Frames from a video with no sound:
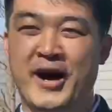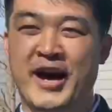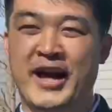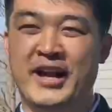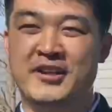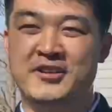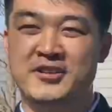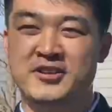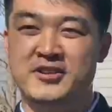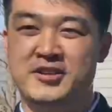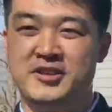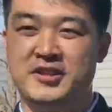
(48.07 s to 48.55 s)

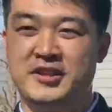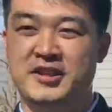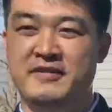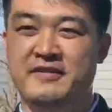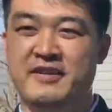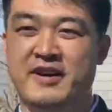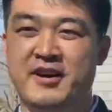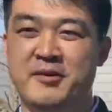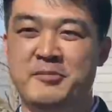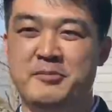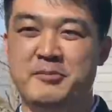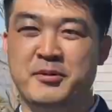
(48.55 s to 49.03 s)
energy
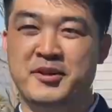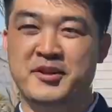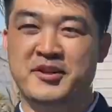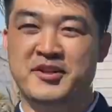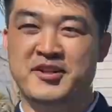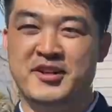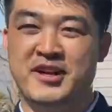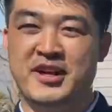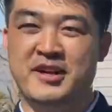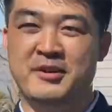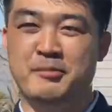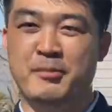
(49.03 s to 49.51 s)
development
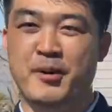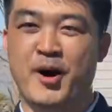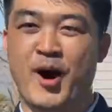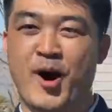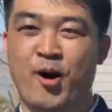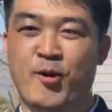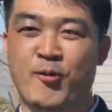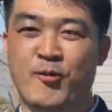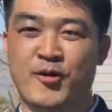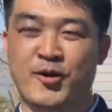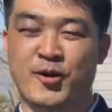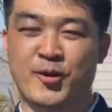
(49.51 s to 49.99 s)
and
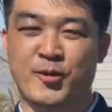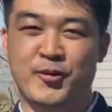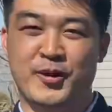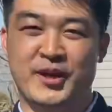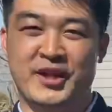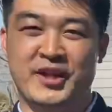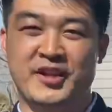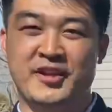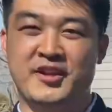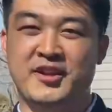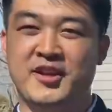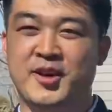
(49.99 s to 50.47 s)
power
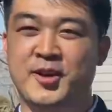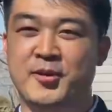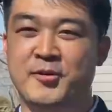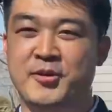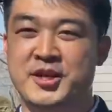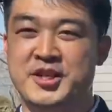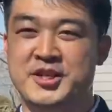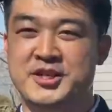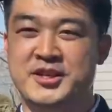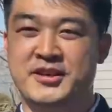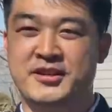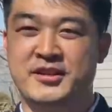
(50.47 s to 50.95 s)
grid
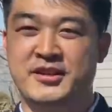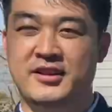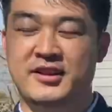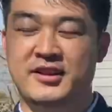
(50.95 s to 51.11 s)
integration.